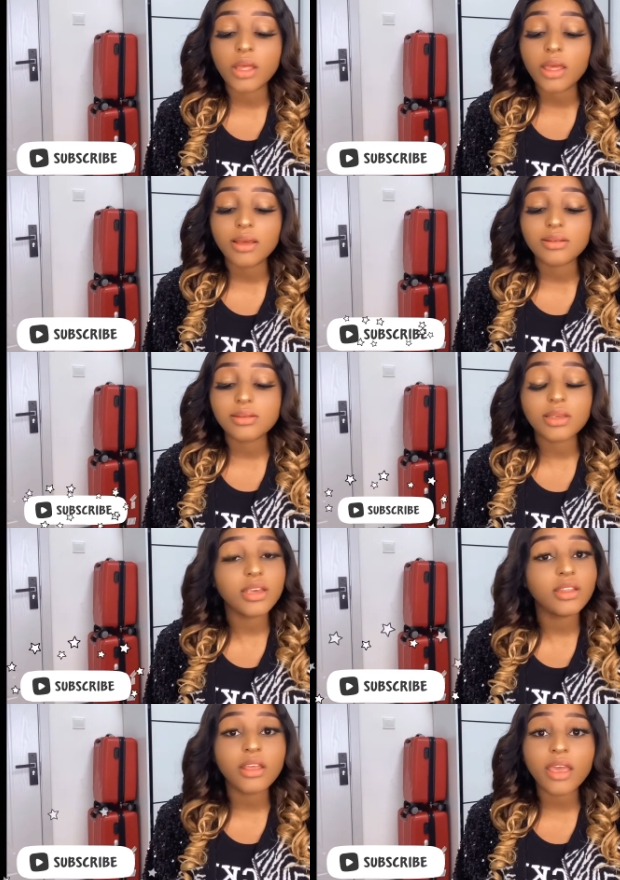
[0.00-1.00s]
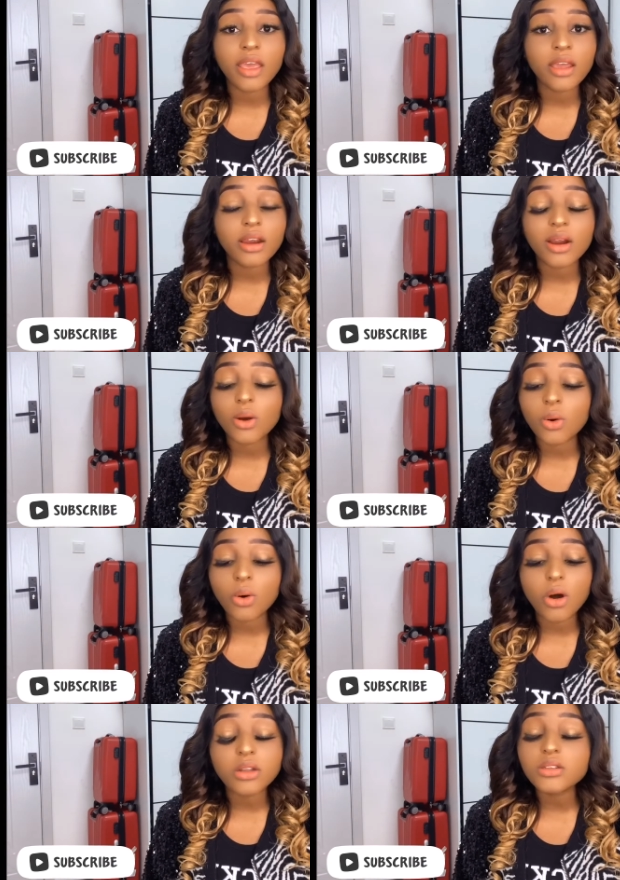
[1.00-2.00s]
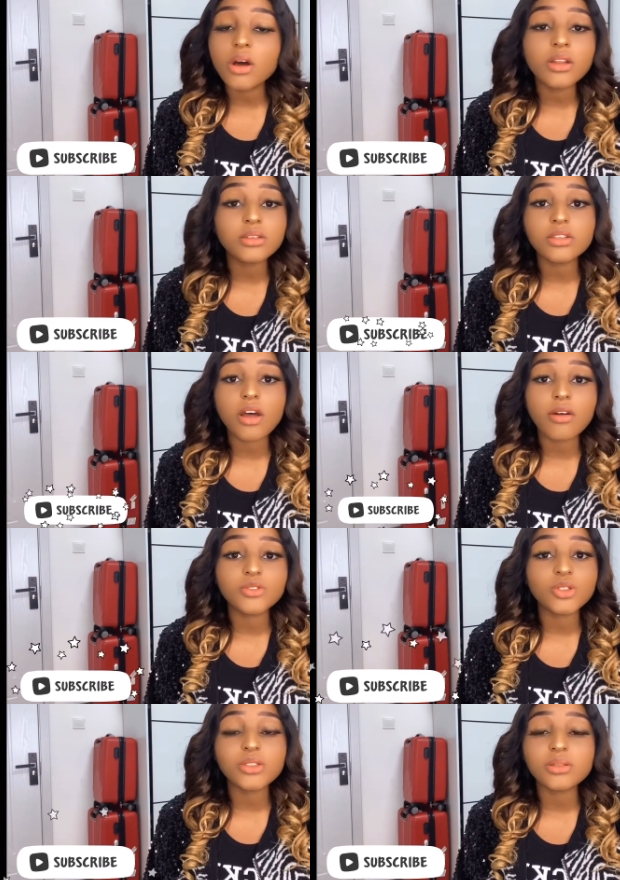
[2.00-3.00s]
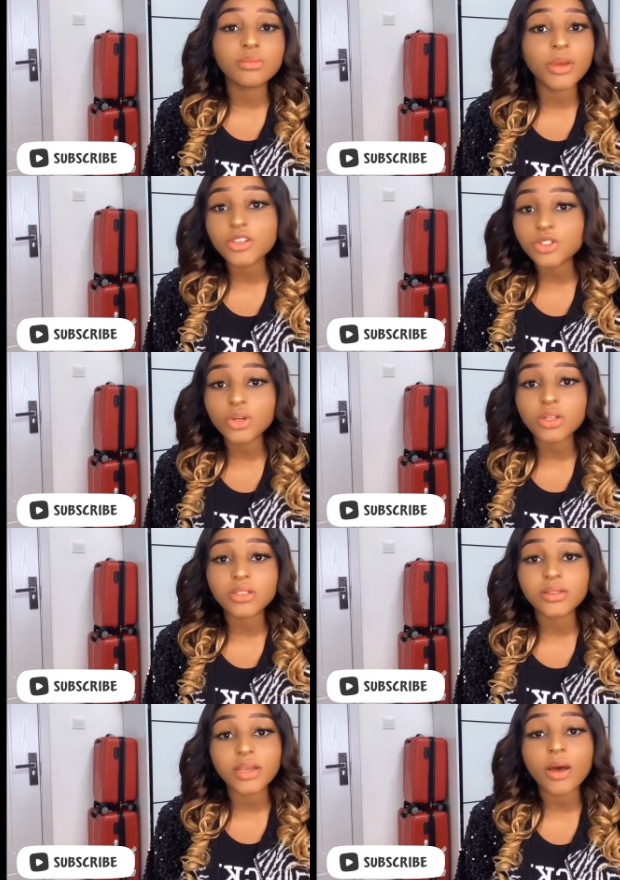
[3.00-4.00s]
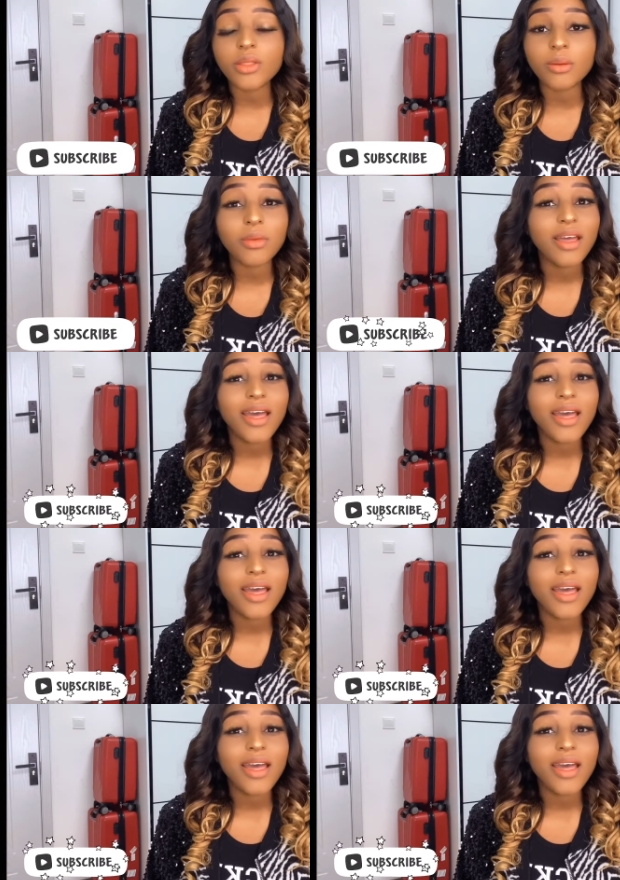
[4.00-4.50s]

skincare or other other stuff just make sure to tell them